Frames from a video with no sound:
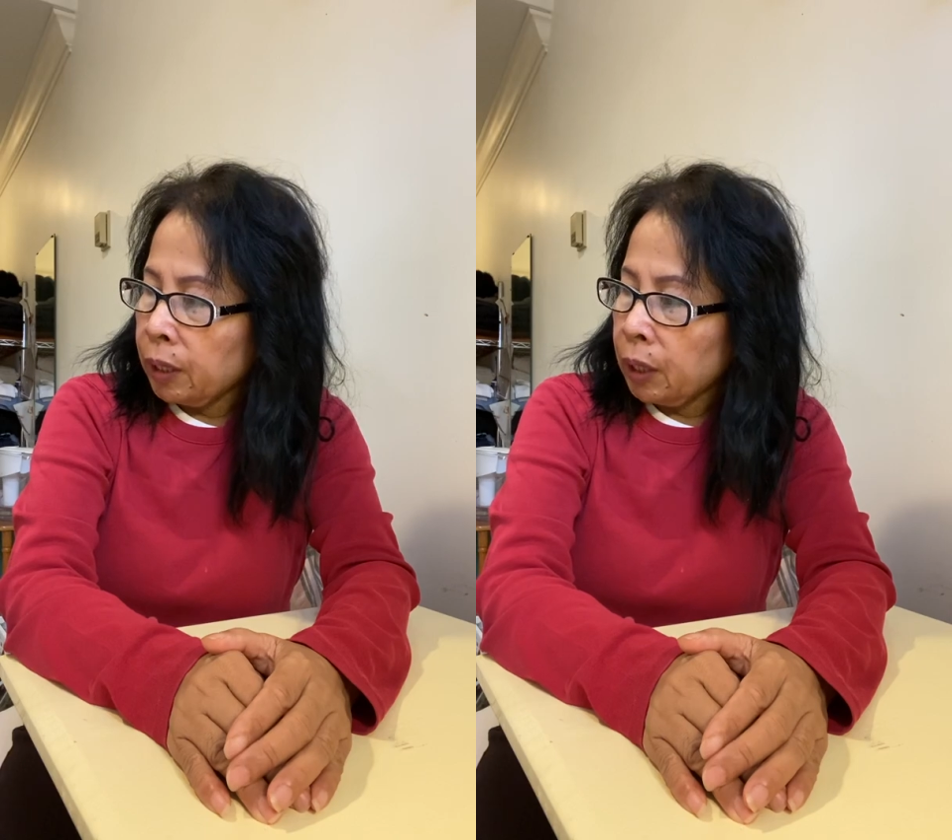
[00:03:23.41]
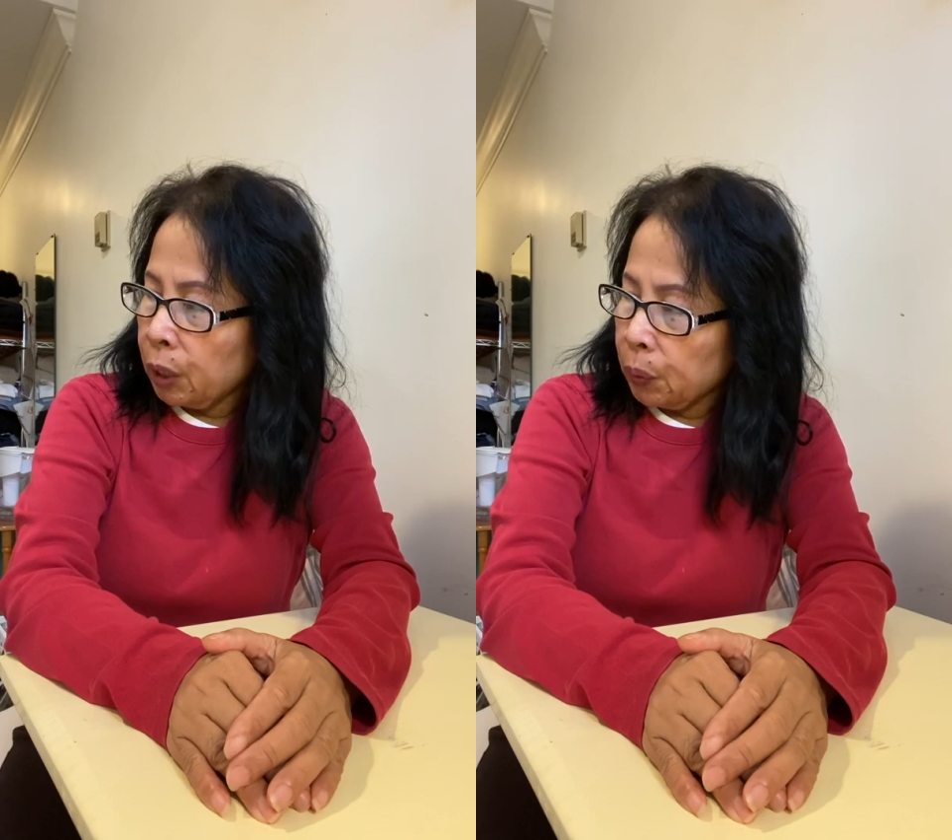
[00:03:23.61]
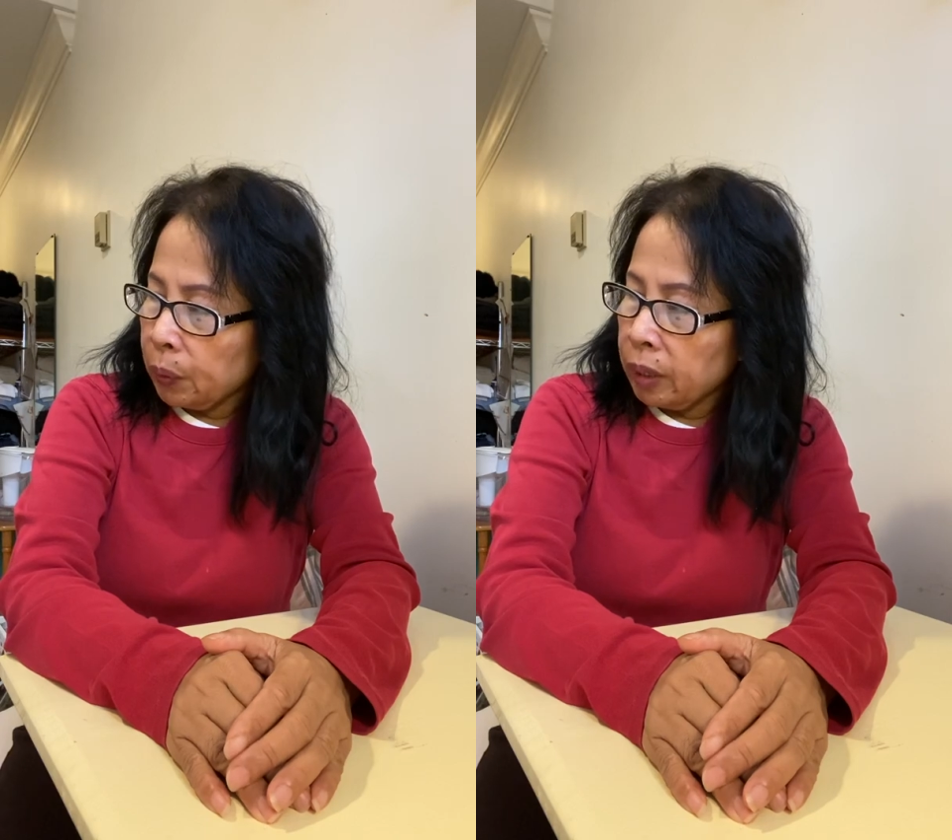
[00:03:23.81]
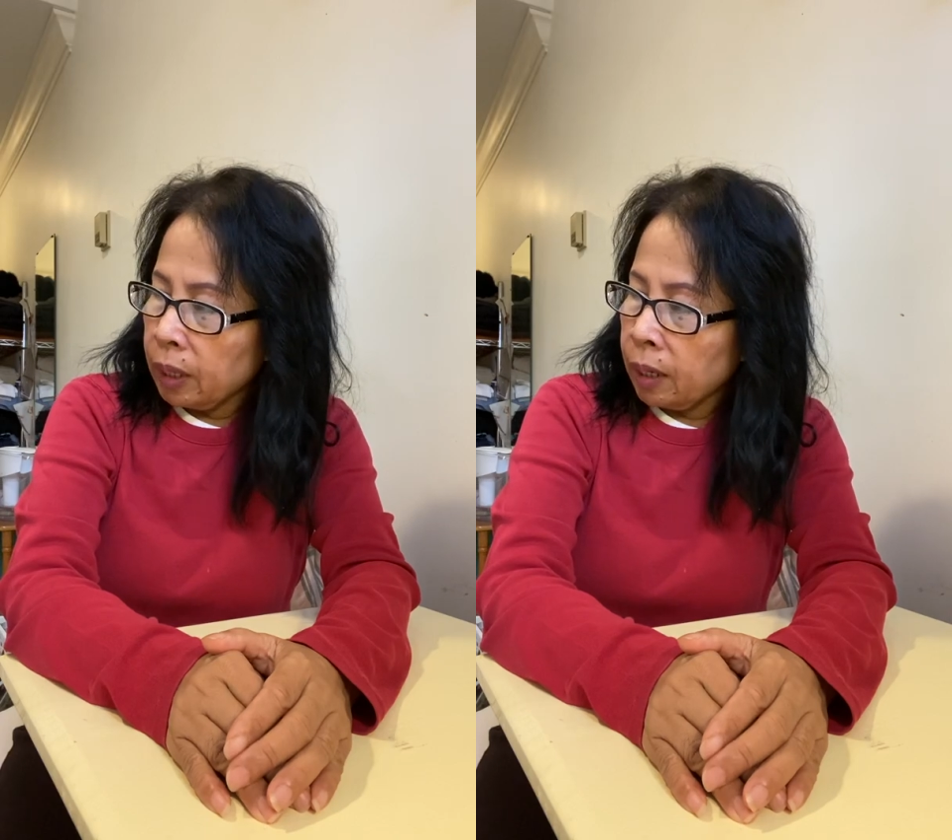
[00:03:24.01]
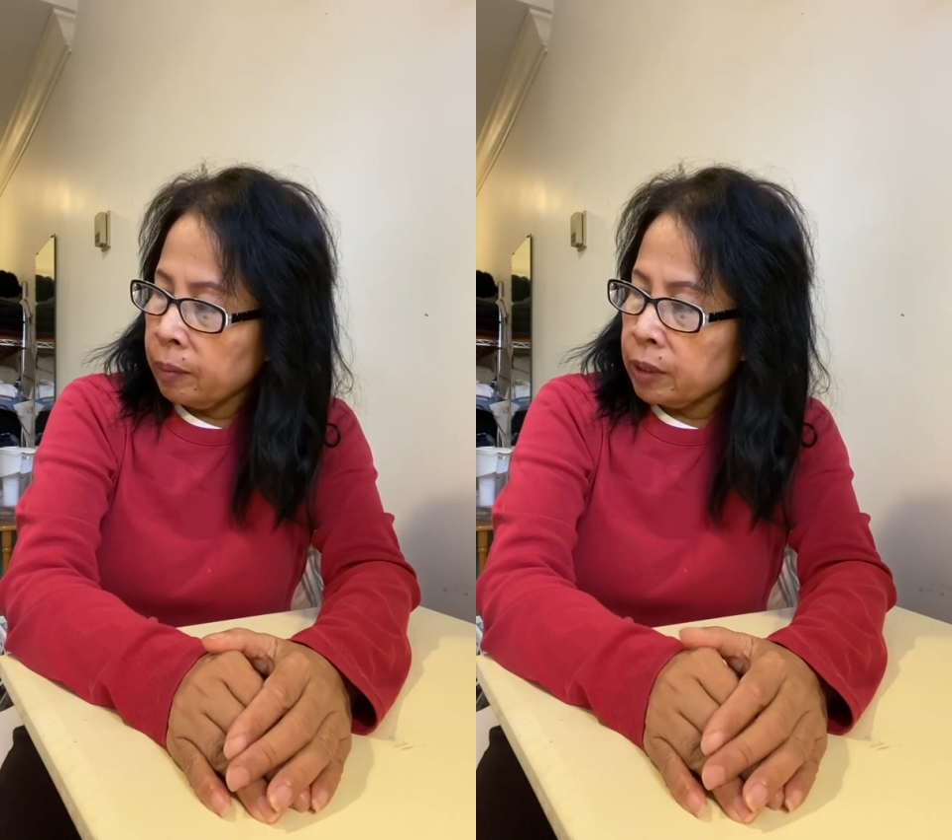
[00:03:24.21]
you're gonna
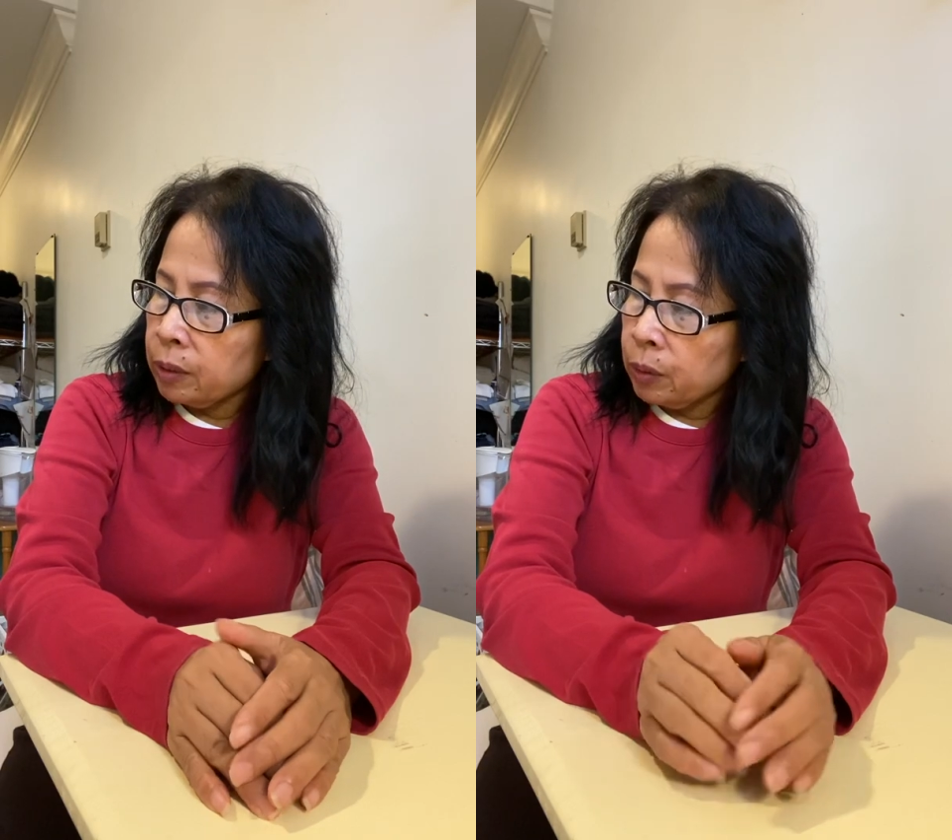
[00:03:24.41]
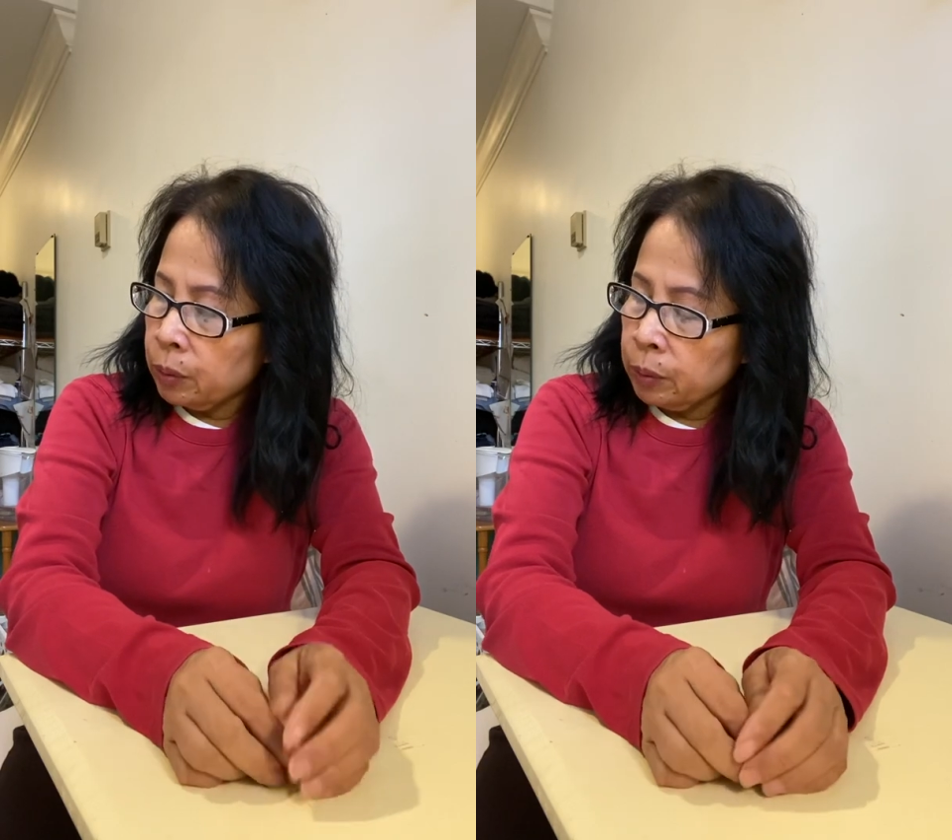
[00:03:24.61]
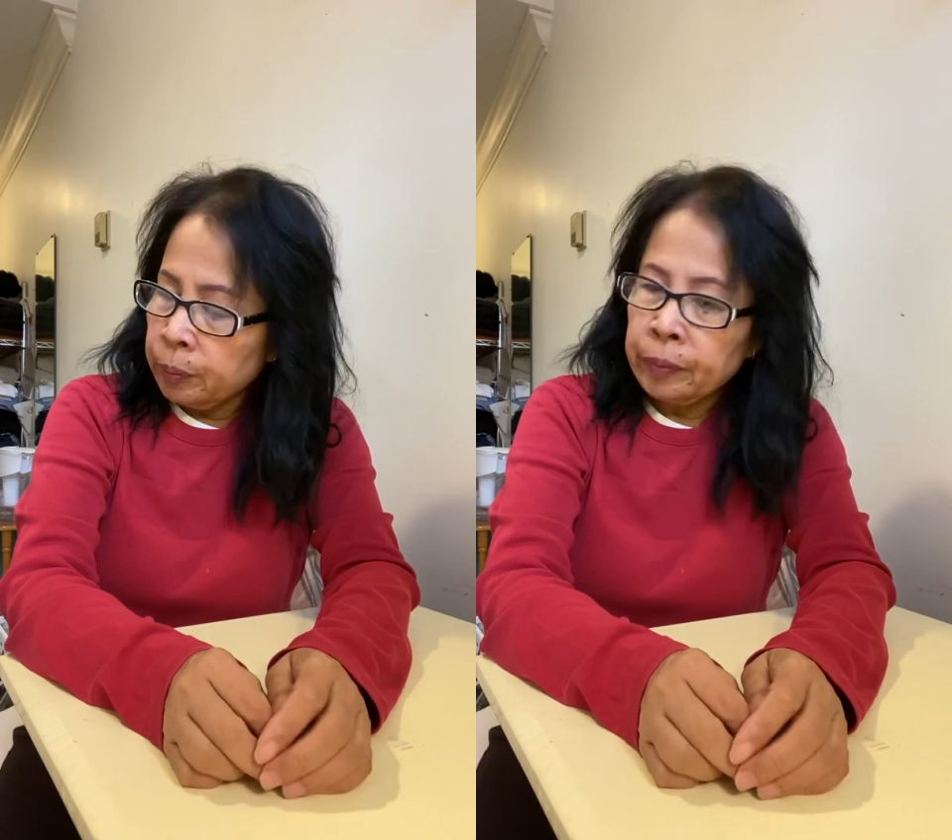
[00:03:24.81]
have a soup